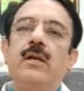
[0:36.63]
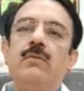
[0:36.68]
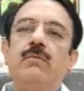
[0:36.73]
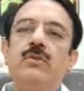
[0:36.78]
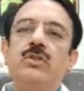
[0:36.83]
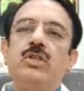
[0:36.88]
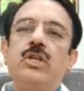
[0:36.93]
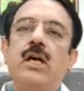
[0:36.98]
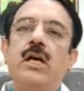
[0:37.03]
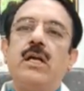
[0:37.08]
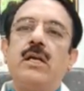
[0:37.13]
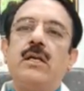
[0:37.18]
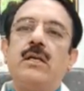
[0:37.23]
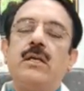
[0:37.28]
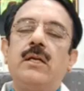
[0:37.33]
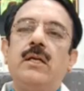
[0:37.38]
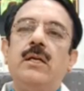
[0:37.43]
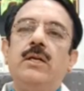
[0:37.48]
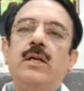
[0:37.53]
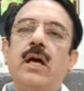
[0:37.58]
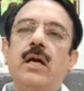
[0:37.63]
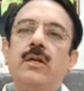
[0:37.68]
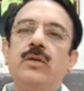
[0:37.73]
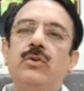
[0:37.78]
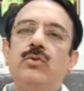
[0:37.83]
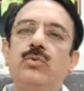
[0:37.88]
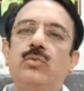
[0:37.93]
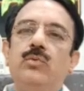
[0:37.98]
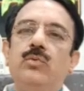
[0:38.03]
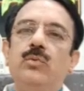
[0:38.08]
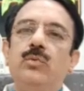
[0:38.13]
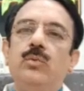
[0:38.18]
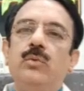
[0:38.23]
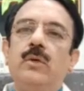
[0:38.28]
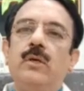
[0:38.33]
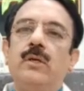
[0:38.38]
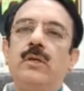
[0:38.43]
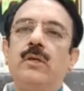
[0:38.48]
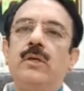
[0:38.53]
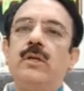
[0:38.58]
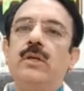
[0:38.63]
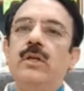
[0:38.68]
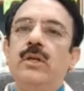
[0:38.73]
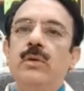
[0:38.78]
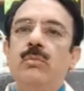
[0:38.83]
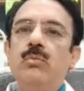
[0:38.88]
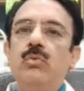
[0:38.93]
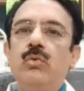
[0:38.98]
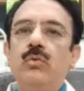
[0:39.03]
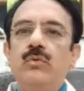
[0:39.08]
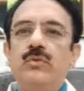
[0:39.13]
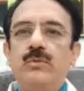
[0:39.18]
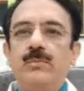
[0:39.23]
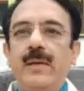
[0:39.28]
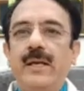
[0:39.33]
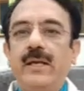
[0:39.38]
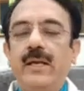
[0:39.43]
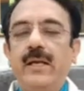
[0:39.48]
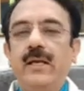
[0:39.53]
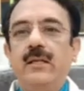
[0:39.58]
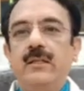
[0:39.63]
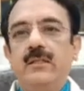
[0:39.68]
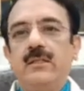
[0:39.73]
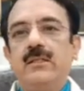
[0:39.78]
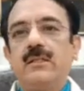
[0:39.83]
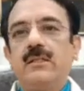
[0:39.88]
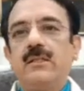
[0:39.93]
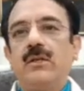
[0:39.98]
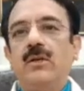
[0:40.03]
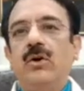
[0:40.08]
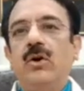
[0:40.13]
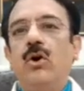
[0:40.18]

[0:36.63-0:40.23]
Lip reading: which are done to remove spectacles